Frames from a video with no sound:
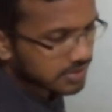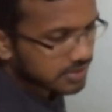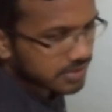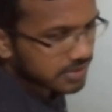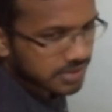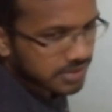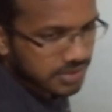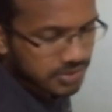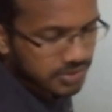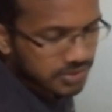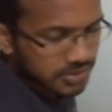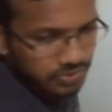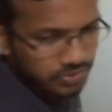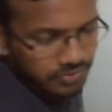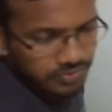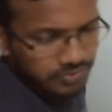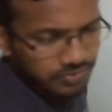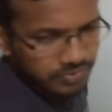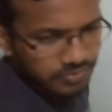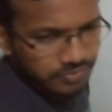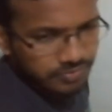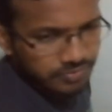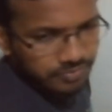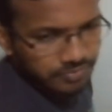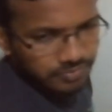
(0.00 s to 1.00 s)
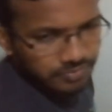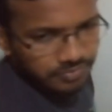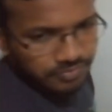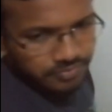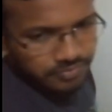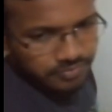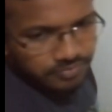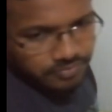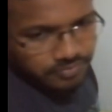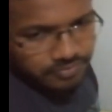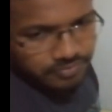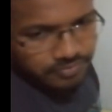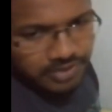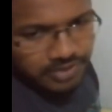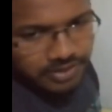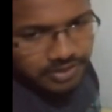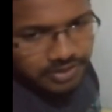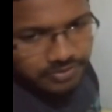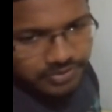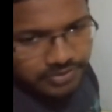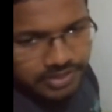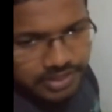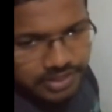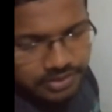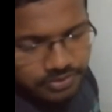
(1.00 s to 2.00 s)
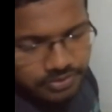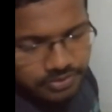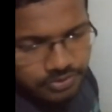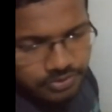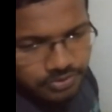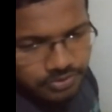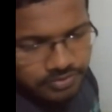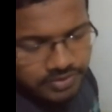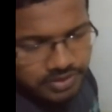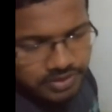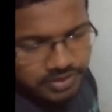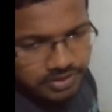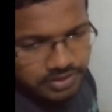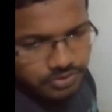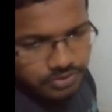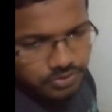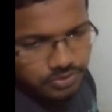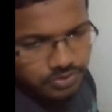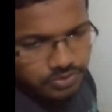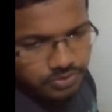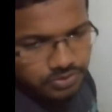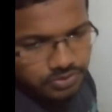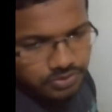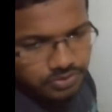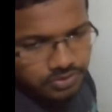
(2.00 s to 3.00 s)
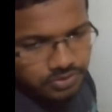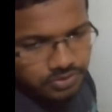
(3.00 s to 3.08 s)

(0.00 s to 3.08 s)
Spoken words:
things. So what do we need to do? We need to